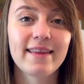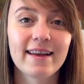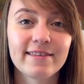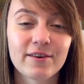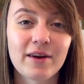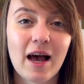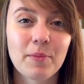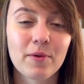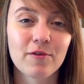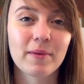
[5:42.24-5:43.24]
that's a
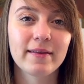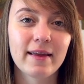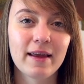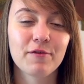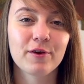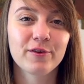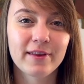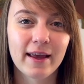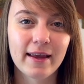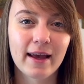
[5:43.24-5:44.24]
wrap of my day for
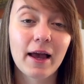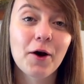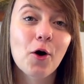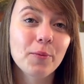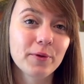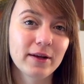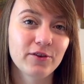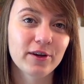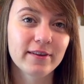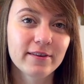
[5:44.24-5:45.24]
today. I hope you
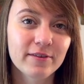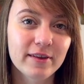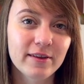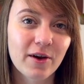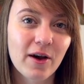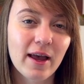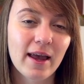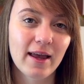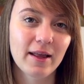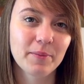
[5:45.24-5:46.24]
enjoyed this video,
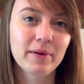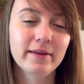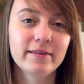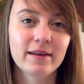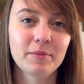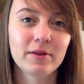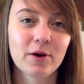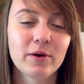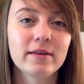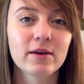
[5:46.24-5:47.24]
and please let me
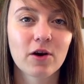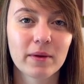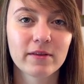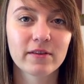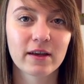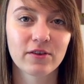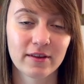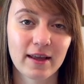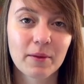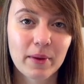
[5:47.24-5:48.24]
know in the comment
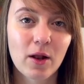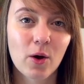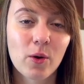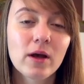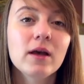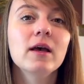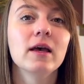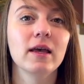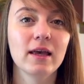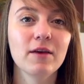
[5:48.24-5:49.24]
section down below
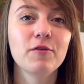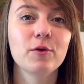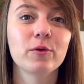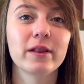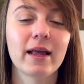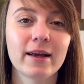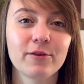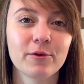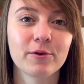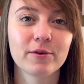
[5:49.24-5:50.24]
if you would
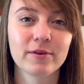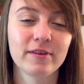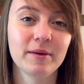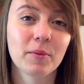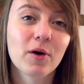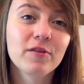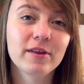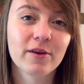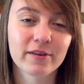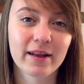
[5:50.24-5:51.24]
like to see more
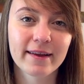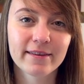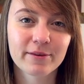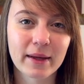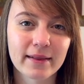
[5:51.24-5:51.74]
videos like this one.